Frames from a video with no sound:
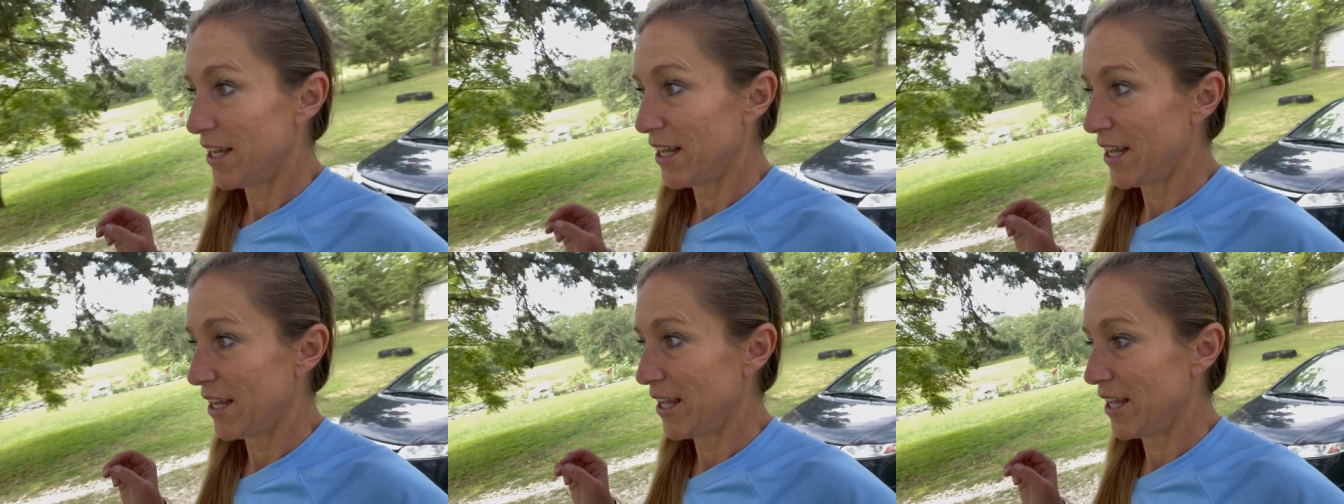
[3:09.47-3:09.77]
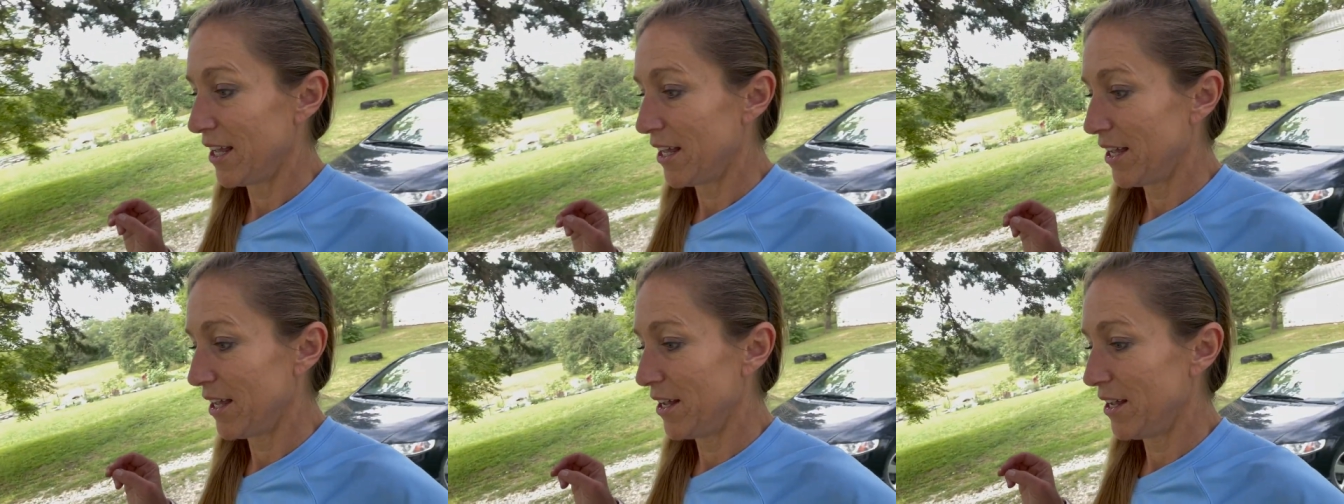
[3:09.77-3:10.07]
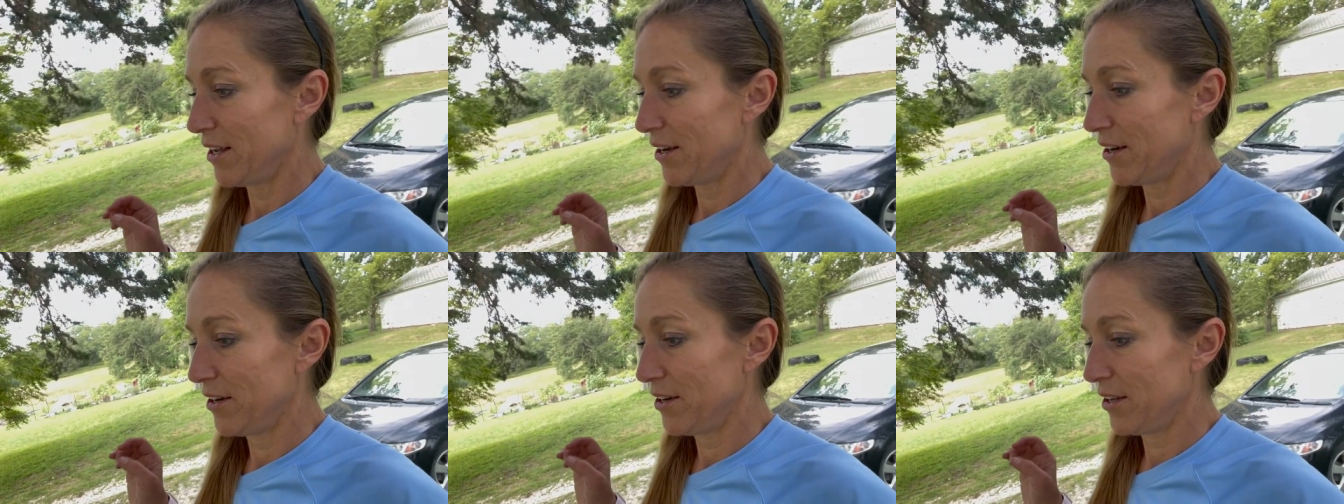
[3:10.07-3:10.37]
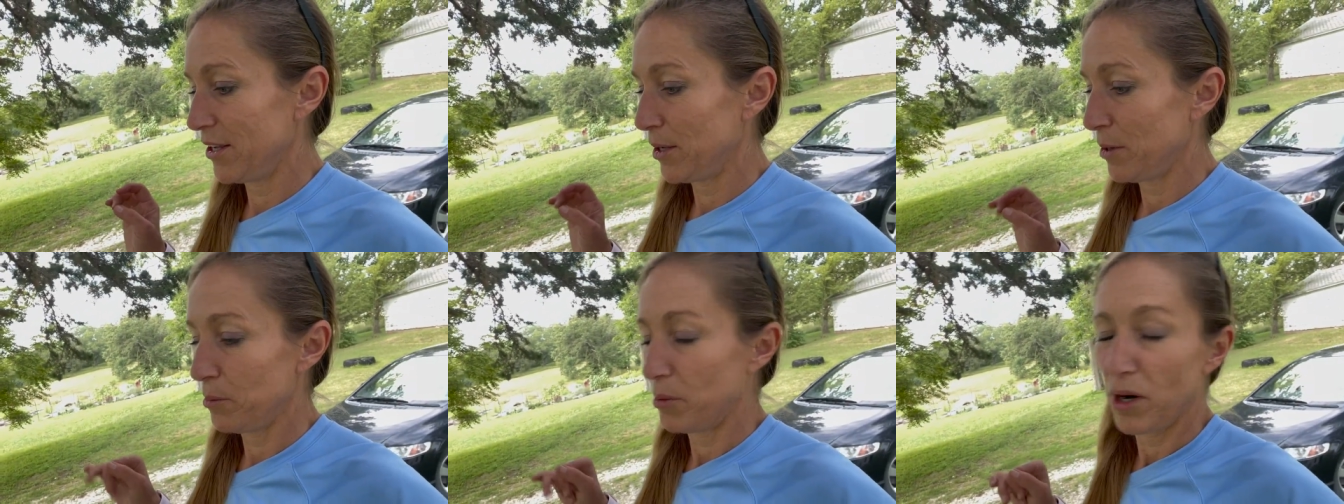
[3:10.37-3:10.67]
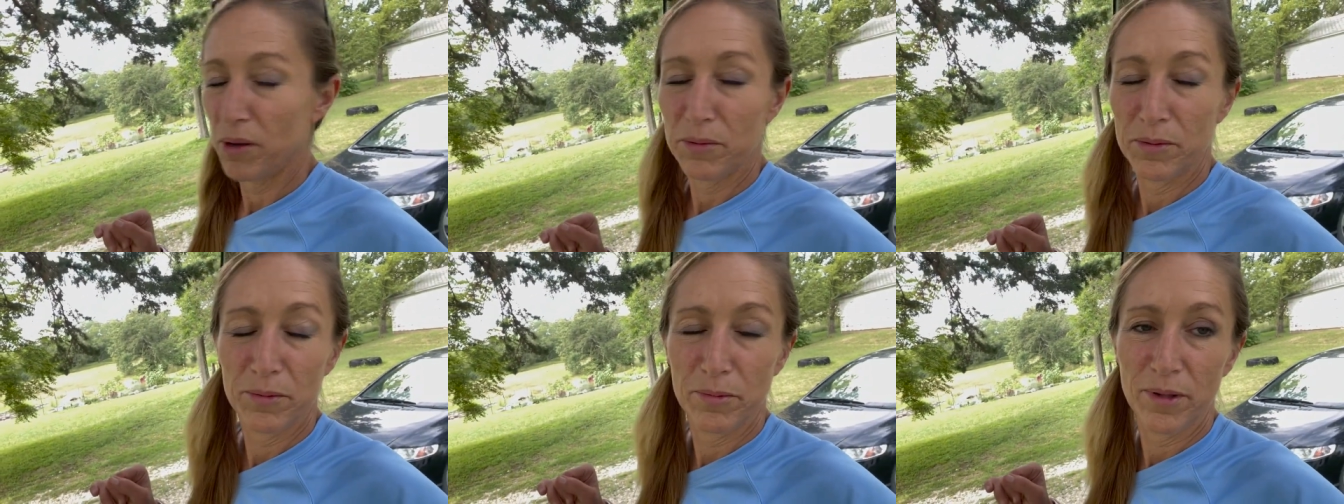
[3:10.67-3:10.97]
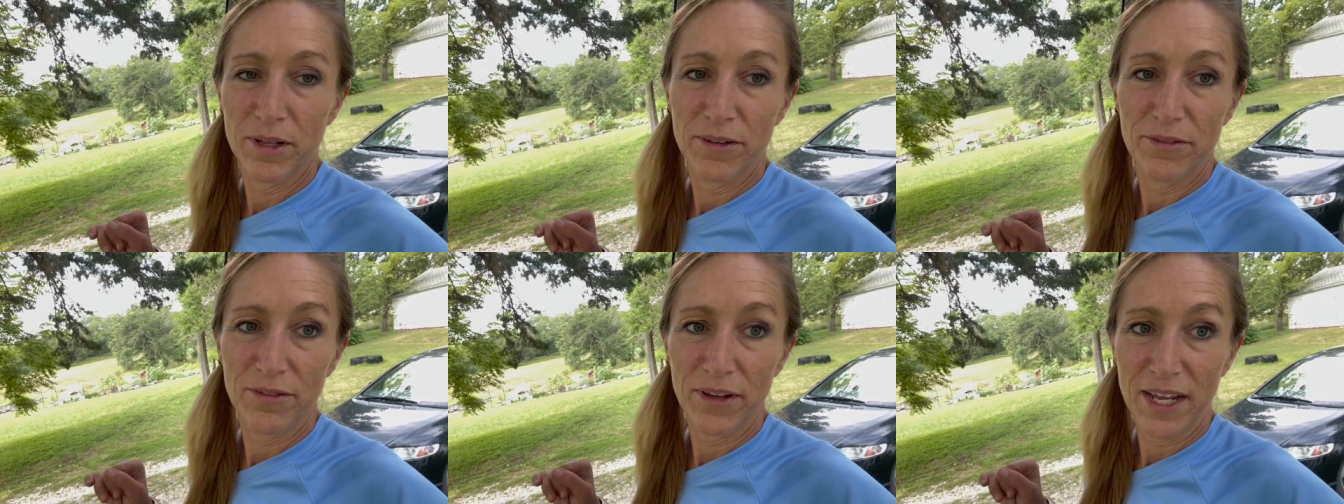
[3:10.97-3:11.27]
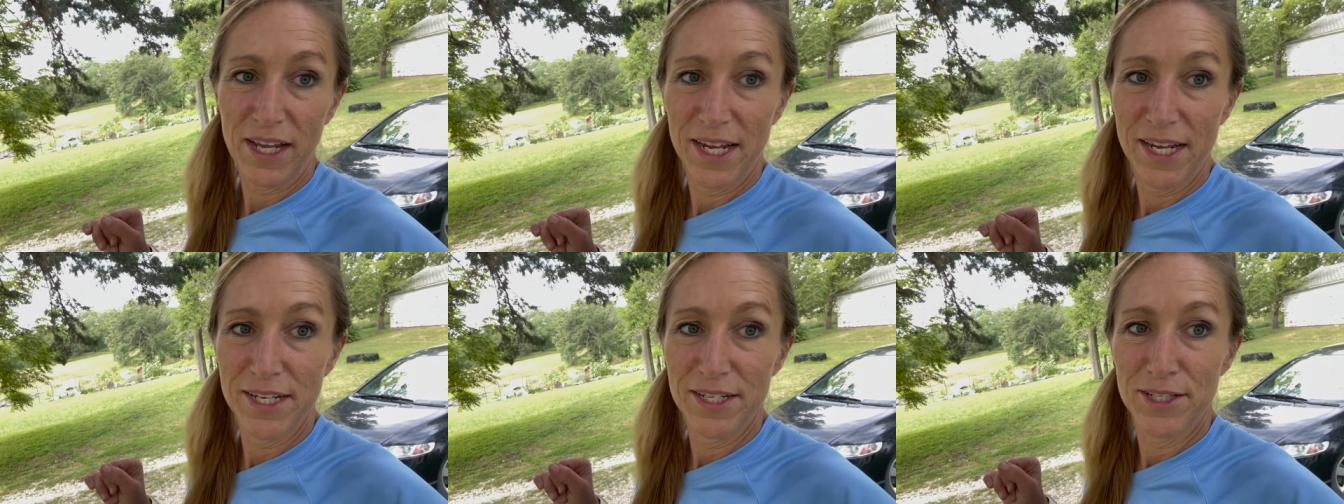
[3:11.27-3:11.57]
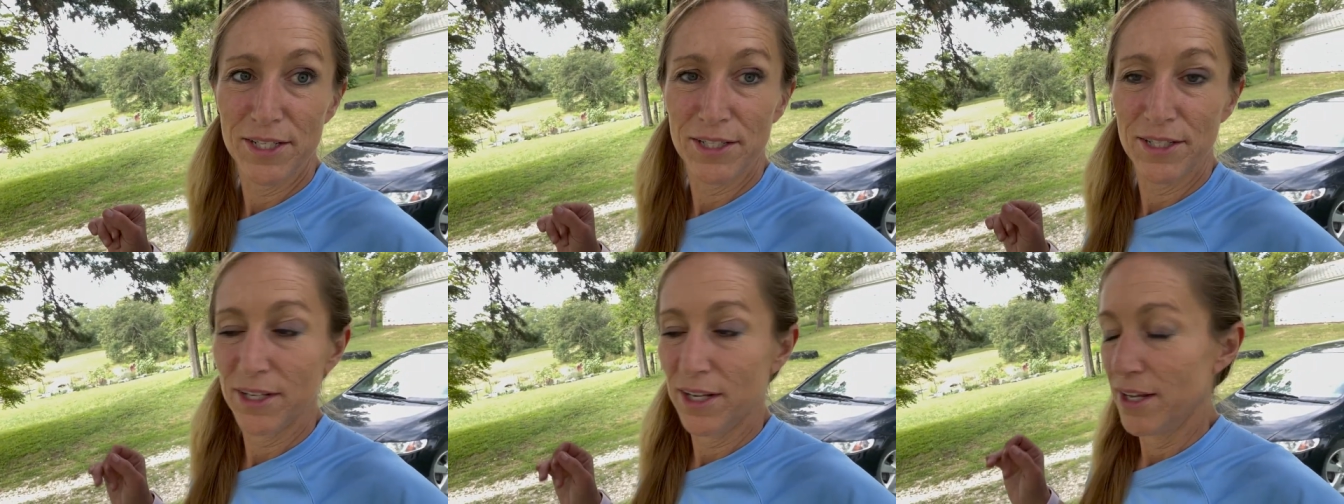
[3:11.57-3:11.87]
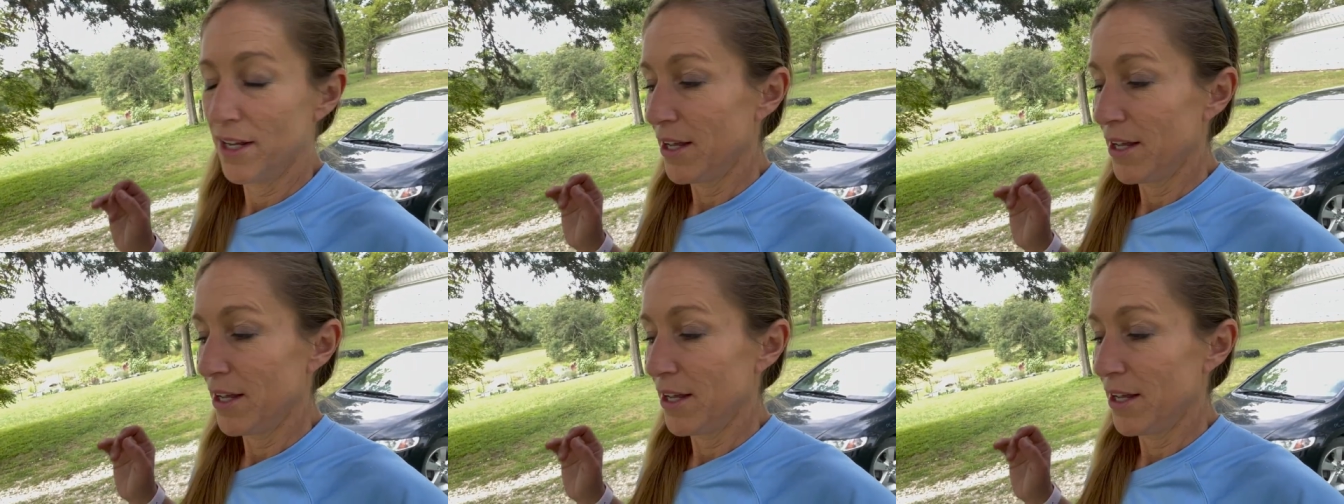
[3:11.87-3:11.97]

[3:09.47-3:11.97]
and it probably fades,